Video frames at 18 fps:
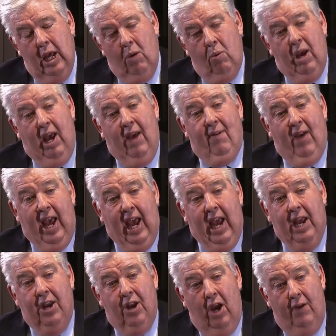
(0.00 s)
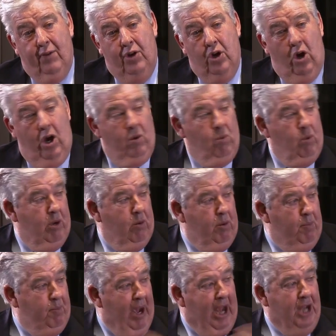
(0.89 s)
we have a handover night where
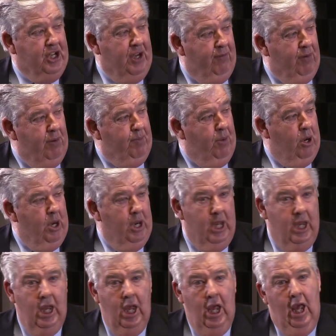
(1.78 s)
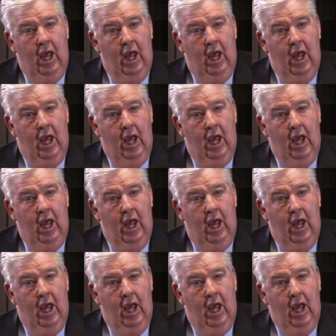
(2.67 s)
we badge everybody,